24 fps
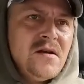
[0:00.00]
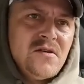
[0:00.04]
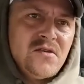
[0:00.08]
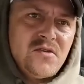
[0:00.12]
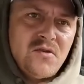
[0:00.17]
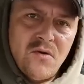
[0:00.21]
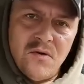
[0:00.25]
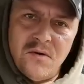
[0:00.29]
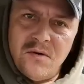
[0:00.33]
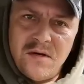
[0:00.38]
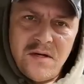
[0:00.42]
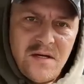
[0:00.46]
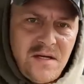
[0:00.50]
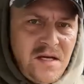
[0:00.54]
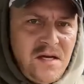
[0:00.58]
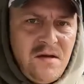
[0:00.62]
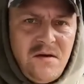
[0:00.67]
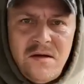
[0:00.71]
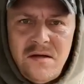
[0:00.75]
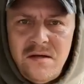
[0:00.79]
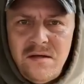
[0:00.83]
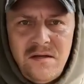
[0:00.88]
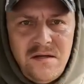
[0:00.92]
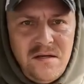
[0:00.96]
So
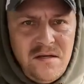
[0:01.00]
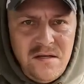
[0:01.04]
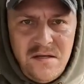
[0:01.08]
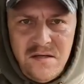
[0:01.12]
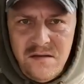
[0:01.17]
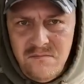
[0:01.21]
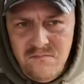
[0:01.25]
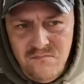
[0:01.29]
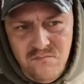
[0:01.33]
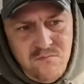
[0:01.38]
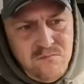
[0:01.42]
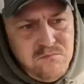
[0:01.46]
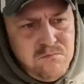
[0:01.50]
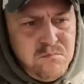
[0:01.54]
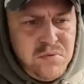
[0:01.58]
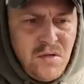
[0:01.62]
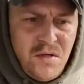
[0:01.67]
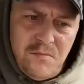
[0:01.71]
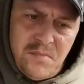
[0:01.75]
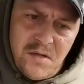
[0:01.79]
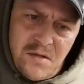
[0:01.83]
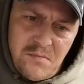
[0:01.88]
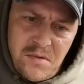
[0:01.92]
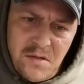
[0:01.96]
he
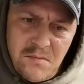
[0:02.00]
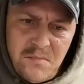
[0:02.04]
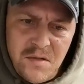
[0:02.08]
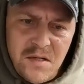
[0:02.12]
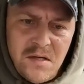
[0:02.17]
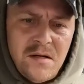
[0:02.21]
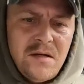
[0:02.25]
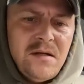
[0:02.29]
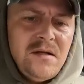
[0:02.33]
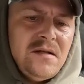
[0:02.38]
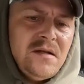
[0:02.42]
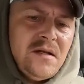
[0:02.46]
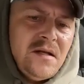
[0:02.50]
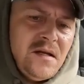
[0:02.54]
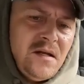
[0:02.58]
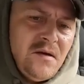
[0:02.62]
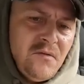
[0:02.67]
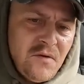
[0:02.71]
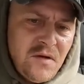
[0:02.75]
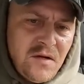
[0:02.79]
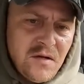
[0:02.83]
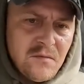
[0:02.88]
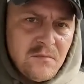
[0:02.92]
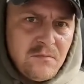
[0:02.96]
blah blah blah blah, and then
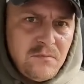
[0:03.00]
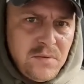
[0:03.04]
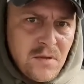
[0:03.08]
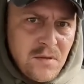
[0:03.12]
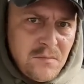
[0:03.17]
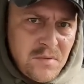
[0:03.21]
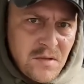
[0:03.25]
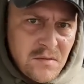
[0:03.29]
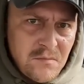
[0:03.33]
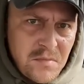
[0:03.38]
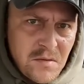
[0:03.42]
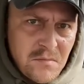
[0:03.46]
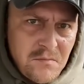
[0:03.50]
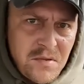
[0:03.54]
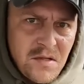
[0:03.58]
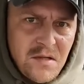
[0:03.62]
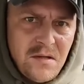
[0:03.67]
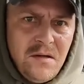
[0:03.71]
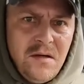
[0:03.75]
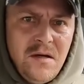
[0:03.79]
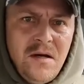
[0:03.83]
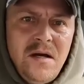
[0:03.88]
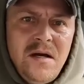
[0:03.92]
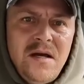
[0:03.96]
he would hear blah blah blah blah.